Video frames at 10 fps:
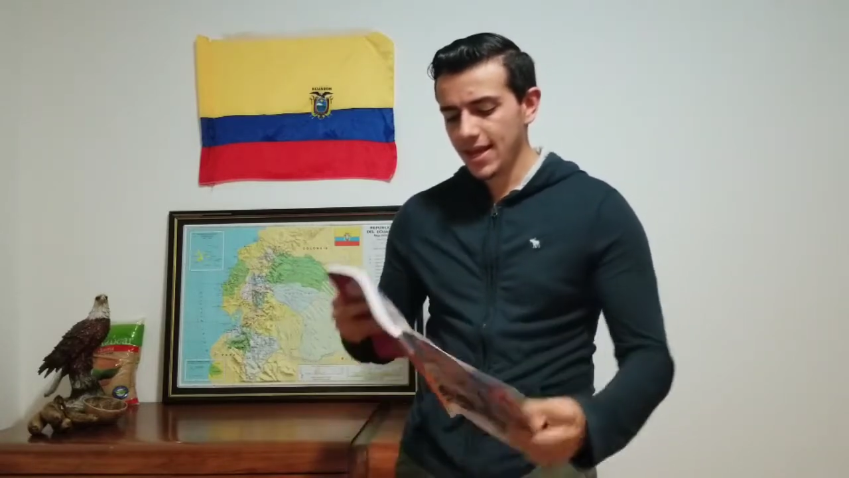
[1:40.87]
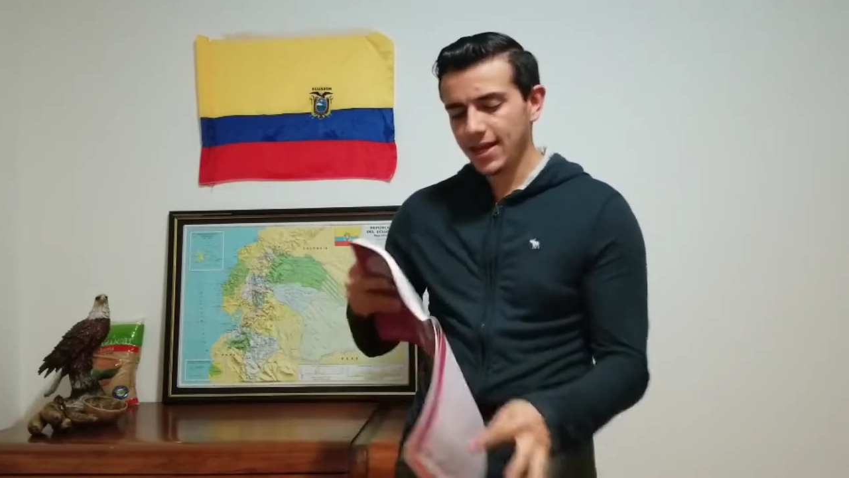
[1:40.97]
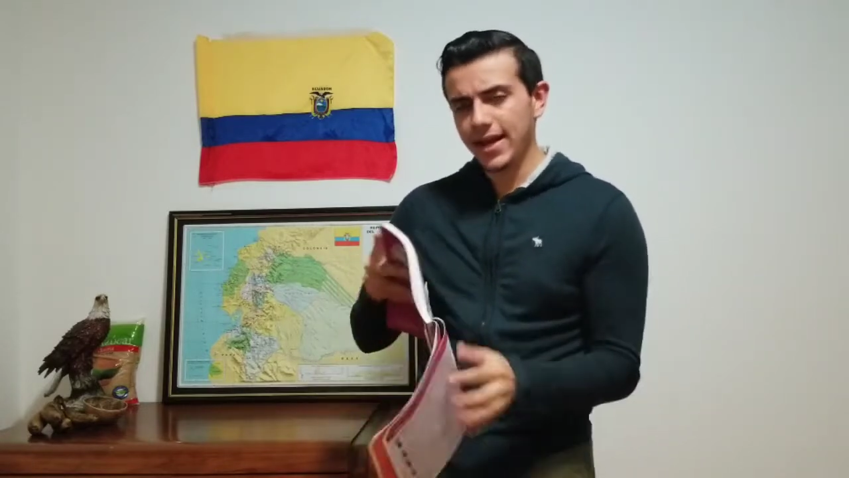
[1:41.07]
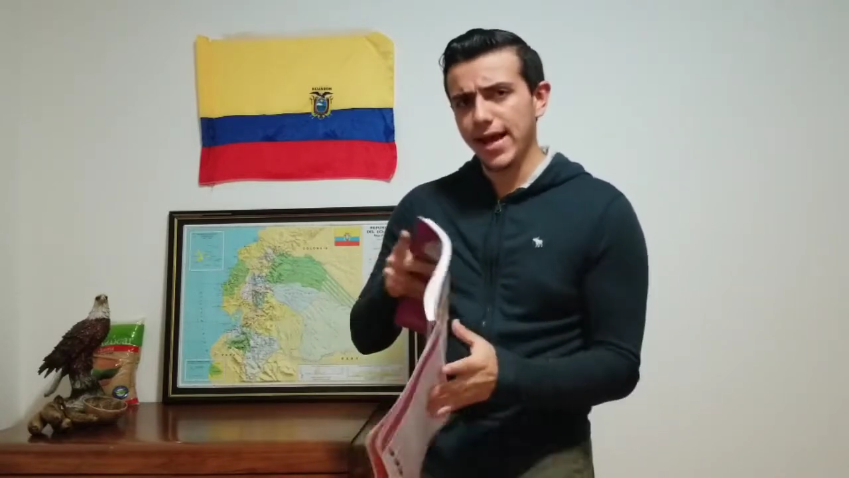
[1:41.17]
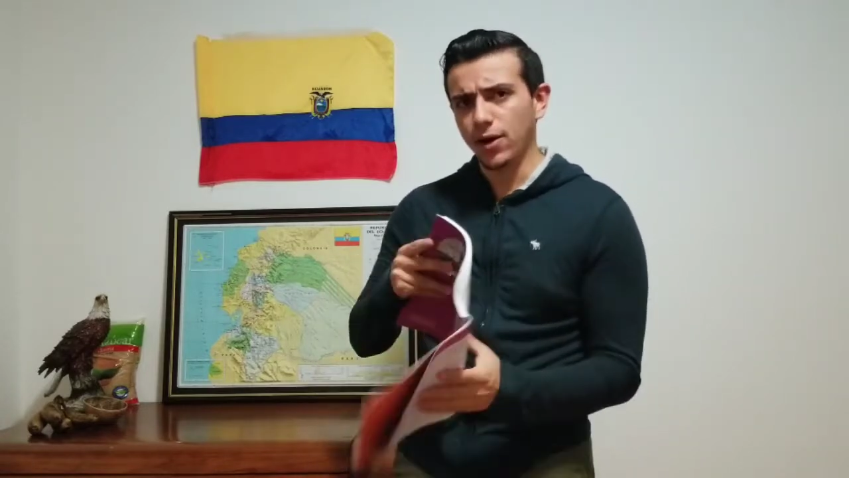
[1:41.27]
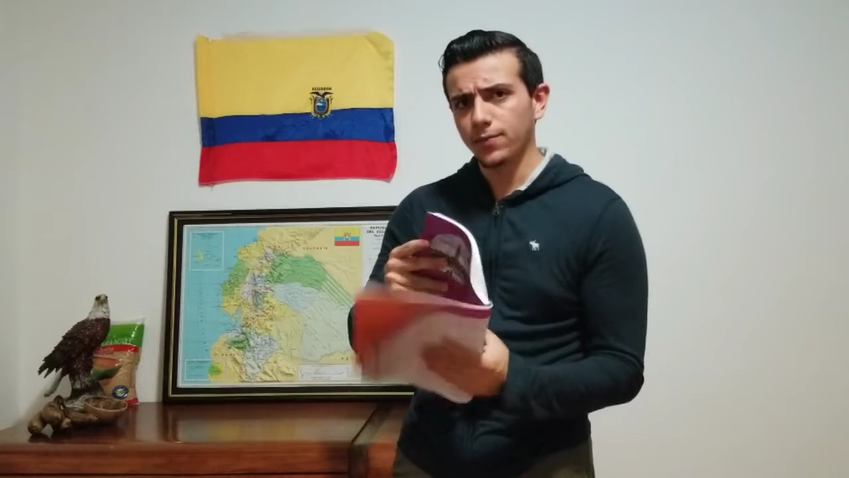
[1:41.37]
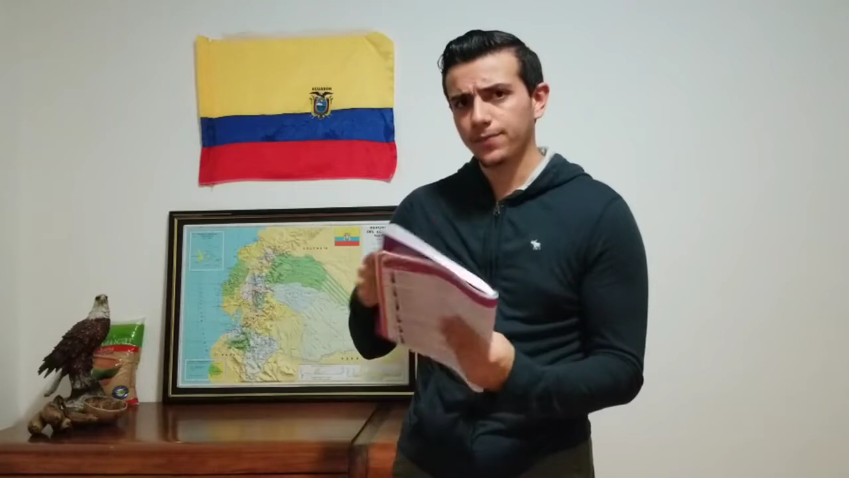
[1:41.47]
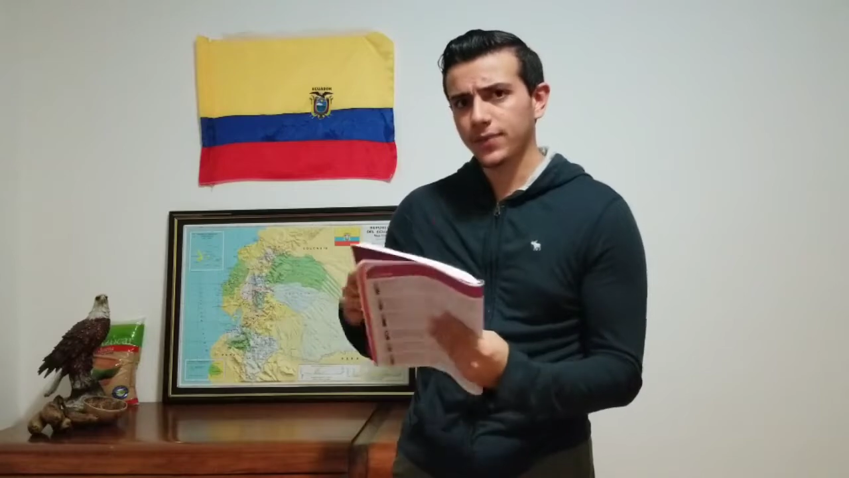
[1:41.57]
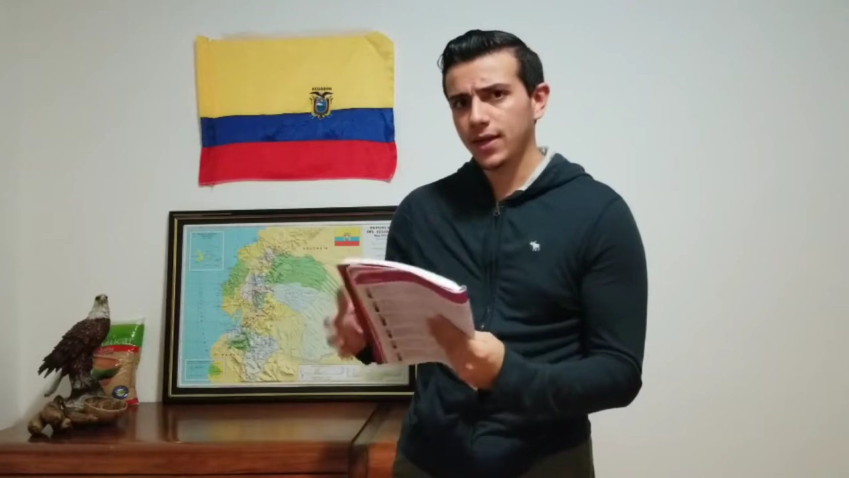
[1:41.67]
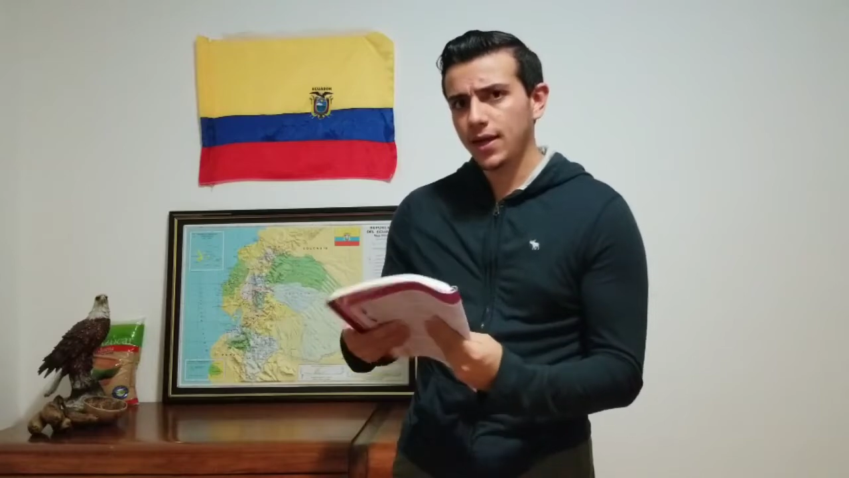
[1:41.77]
Now,
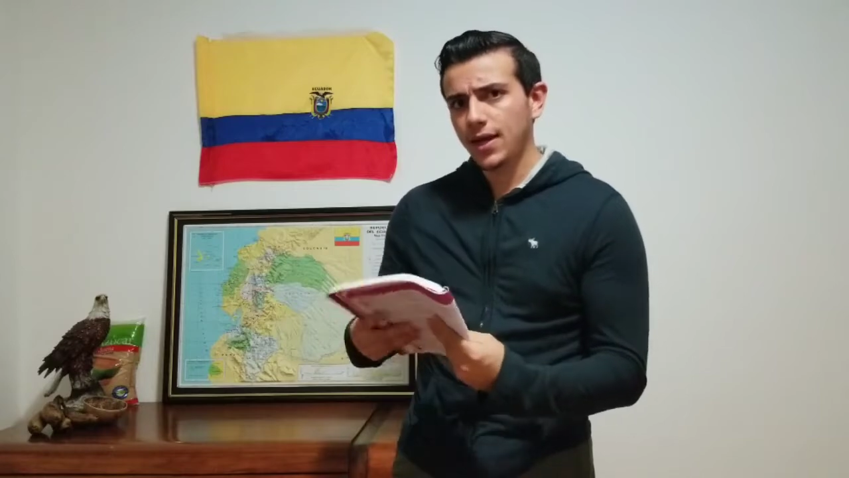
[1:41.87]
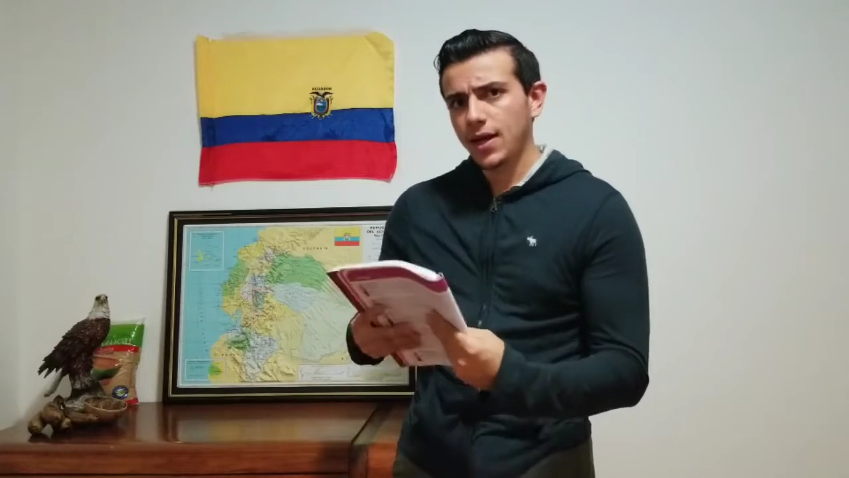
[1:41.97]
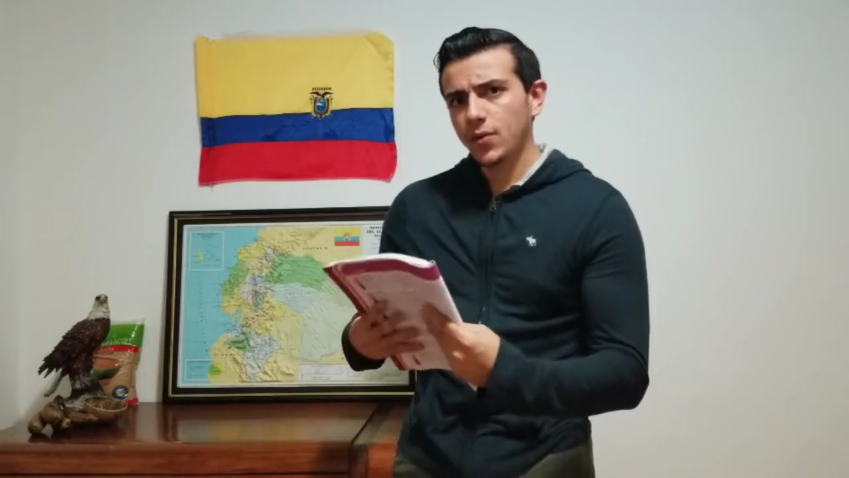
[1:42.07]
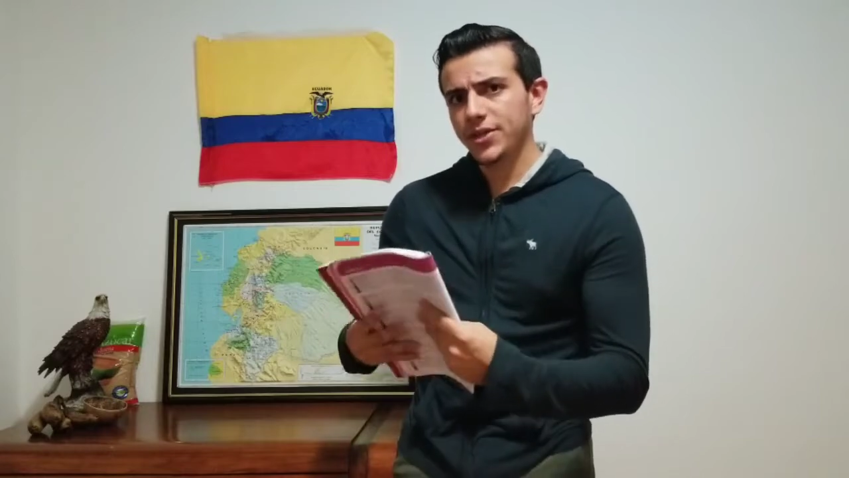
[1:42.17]
we